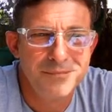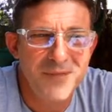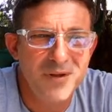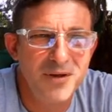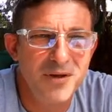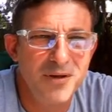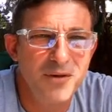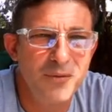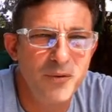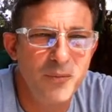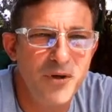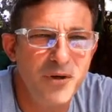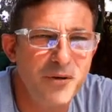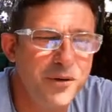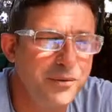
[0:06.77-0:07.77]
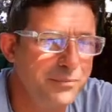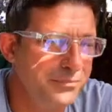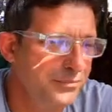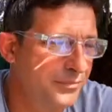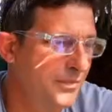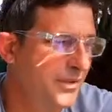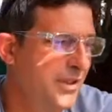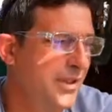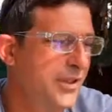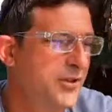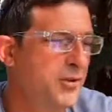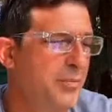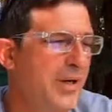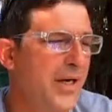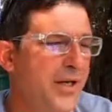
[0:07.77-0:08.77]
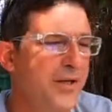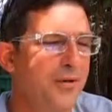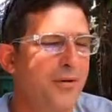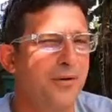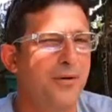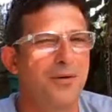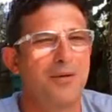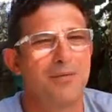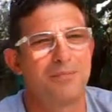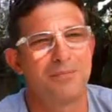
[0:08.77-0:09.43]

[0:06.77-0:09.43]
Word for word: Hello and welcome to Eat Your Backyard,